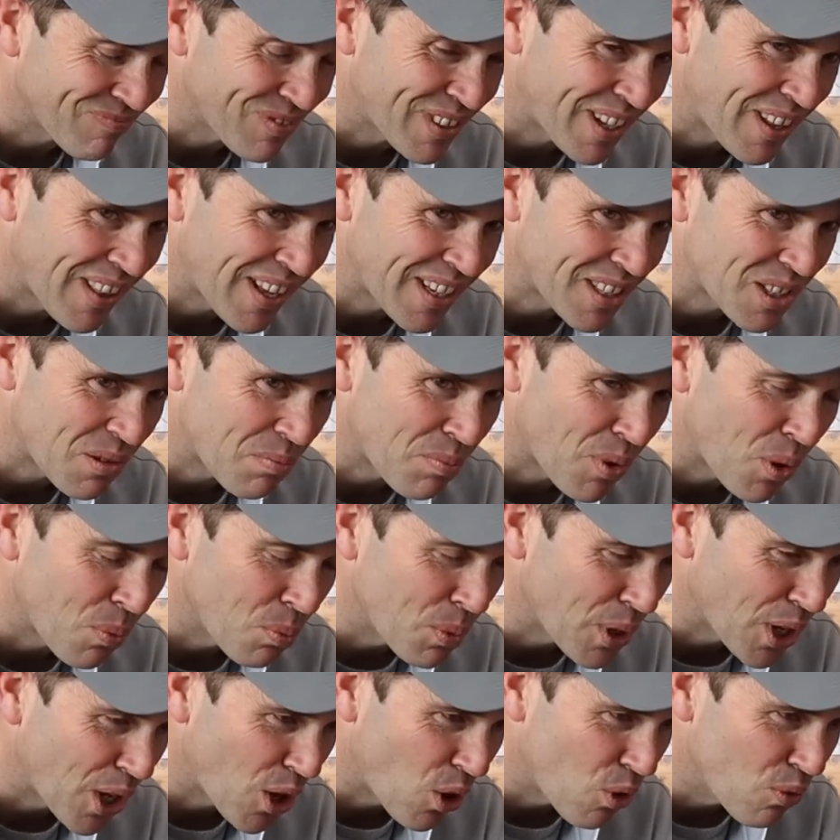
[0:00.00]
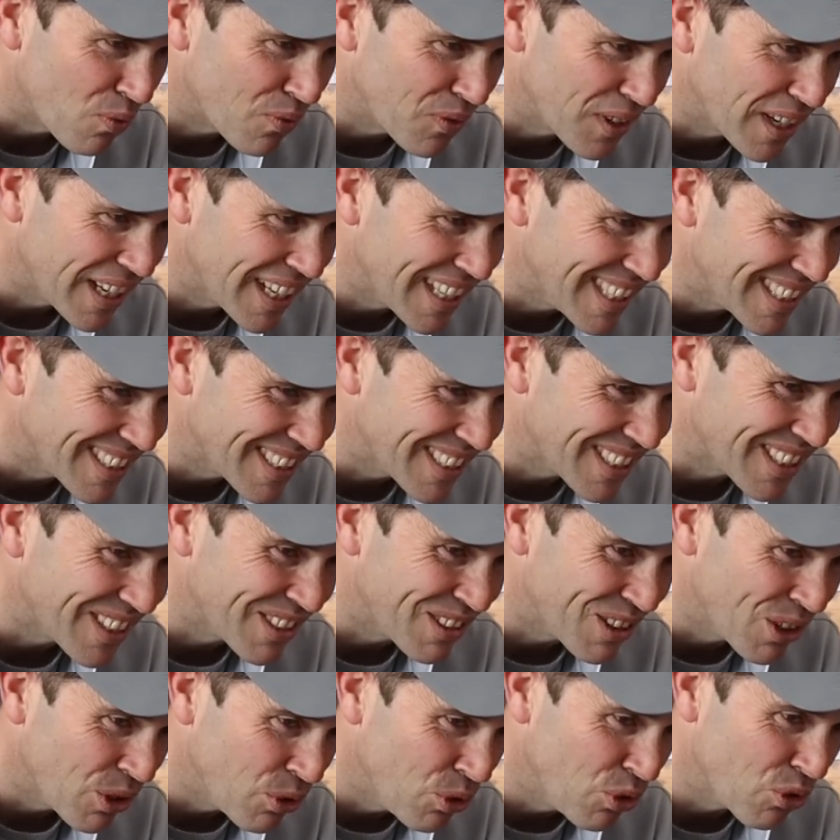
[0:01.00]
Well, that's the problem with golf, isn't it? Is that
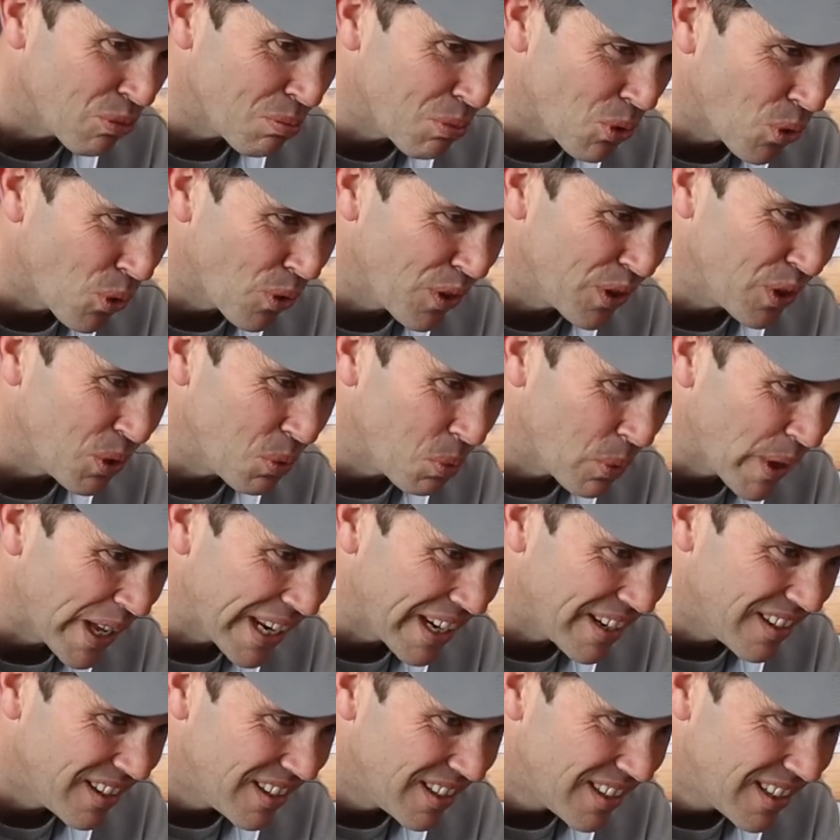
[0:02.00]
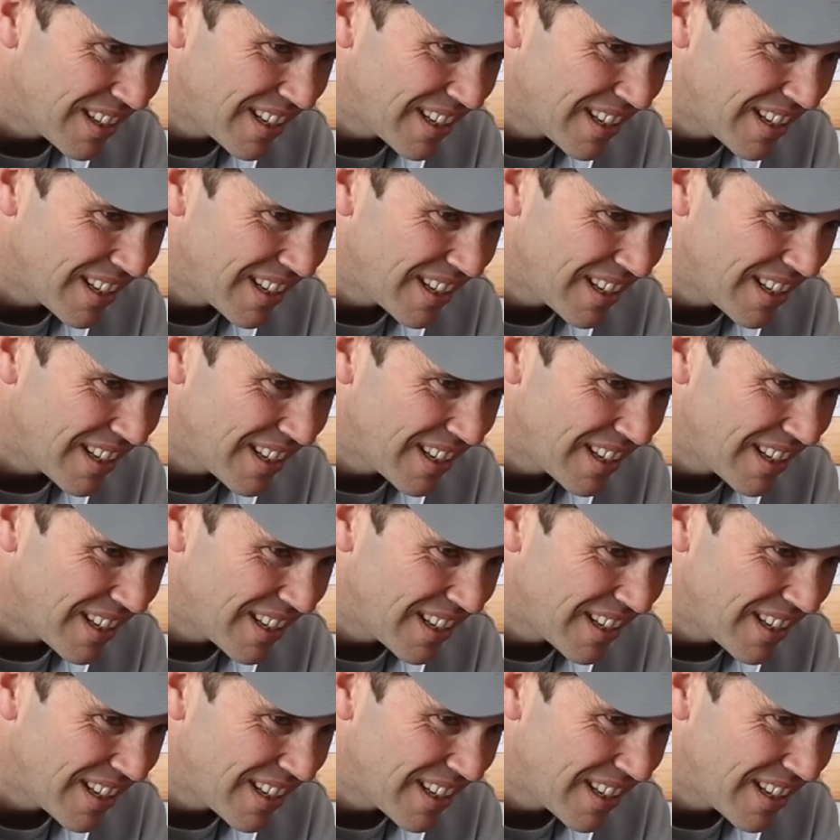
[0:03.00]
you lose more than you win,